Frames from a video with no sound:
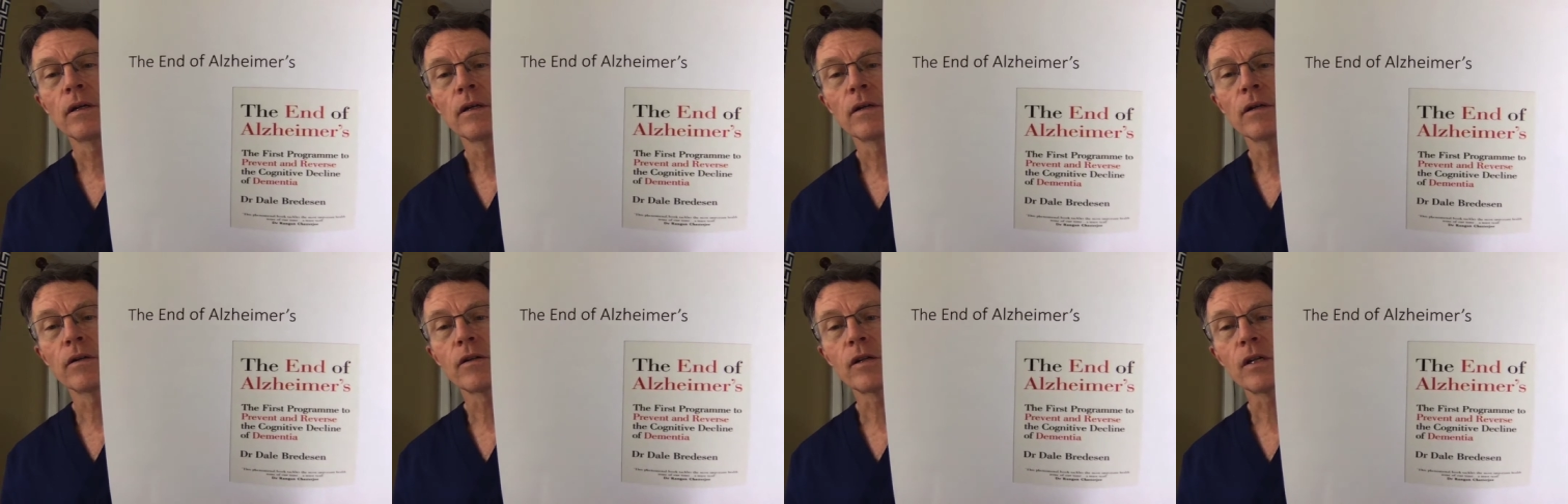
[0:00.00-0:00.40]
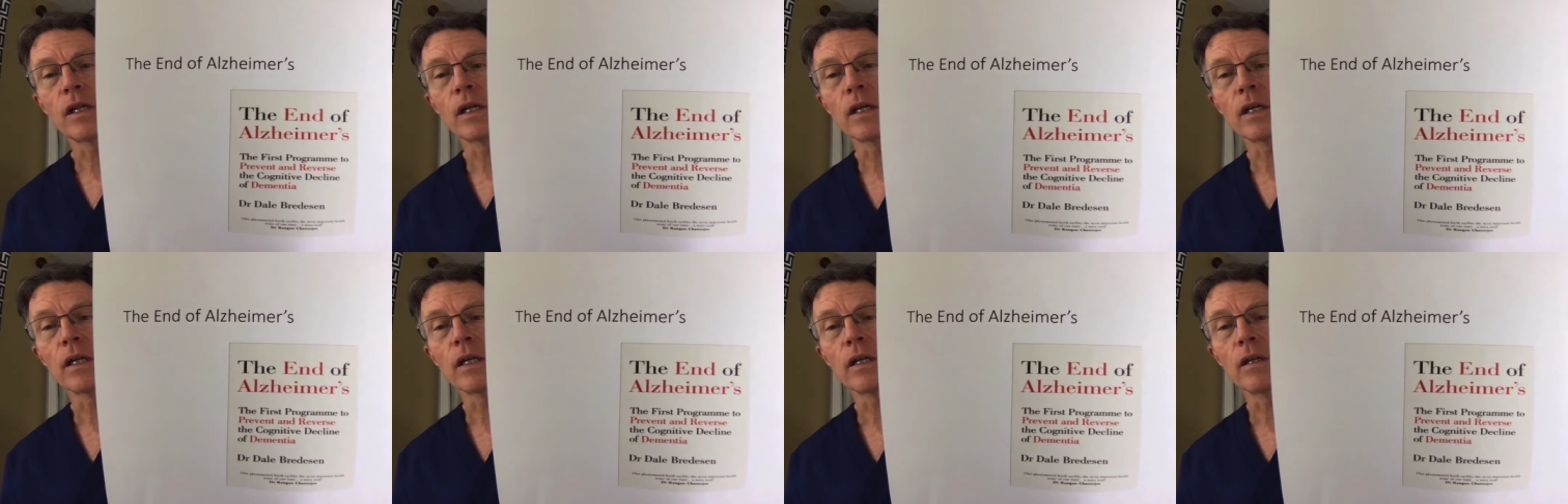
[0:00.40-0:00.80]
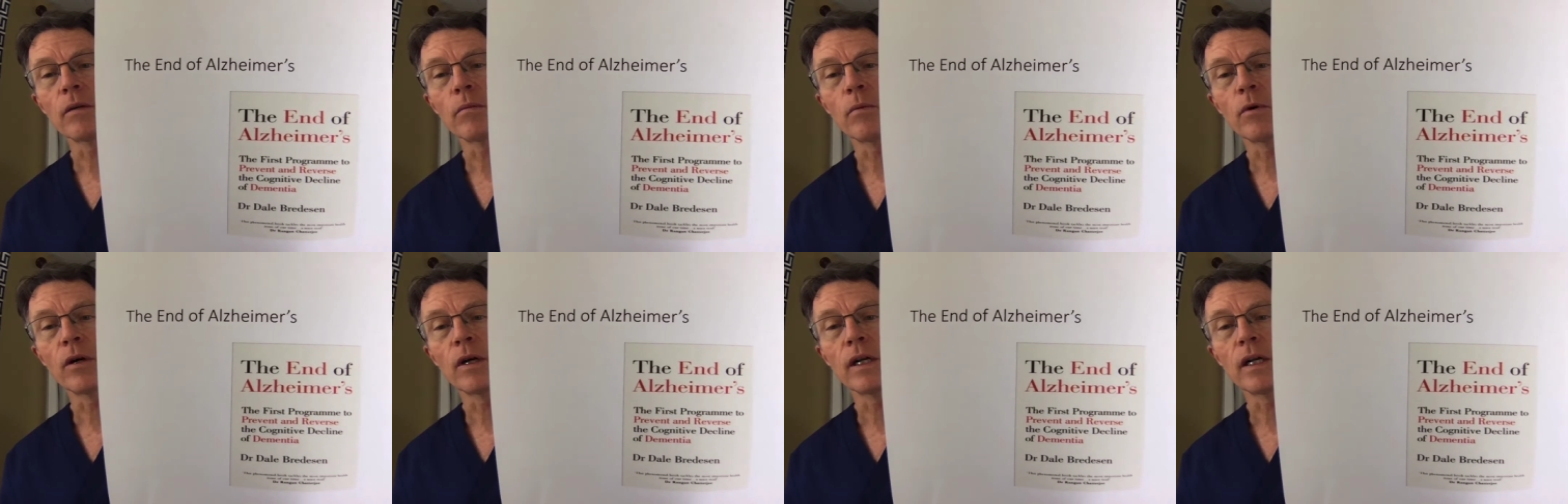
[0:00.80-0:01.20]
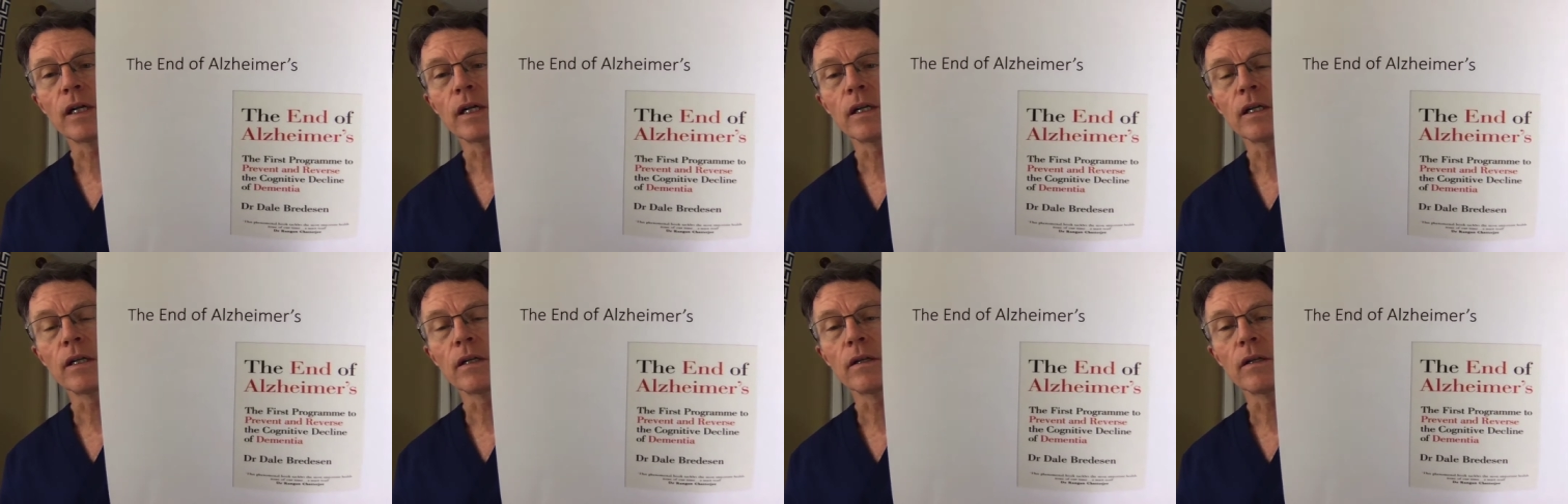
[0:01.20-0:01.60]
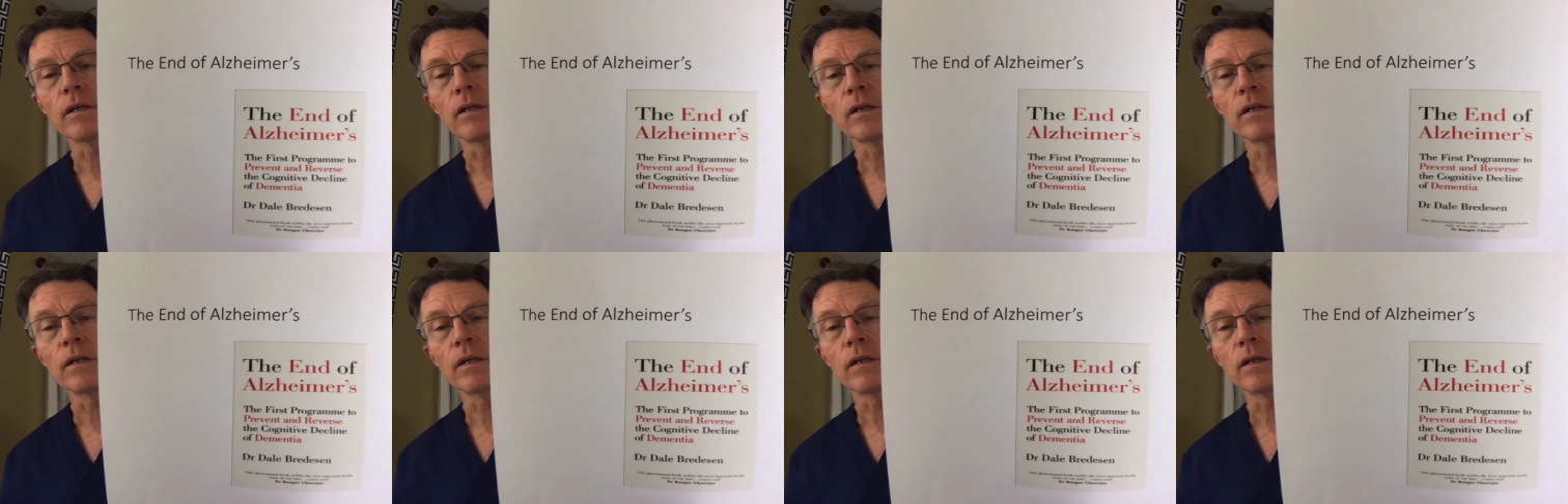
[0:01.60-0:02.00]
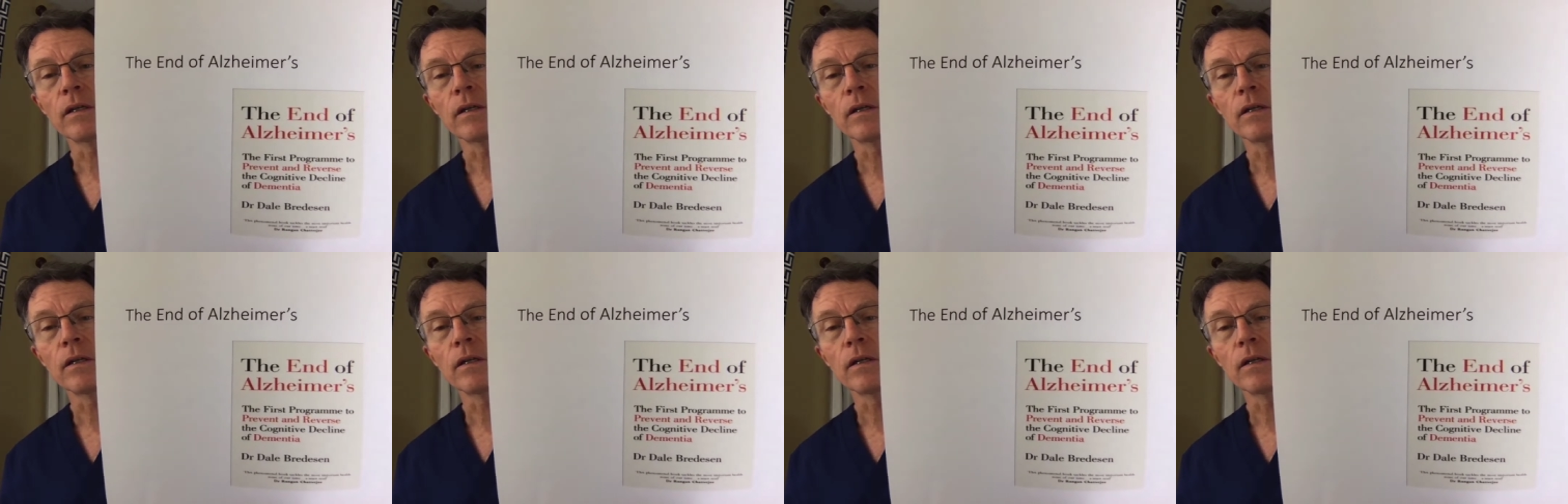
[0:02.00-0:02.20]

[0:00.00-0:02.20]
they're seeing it in the brain, and the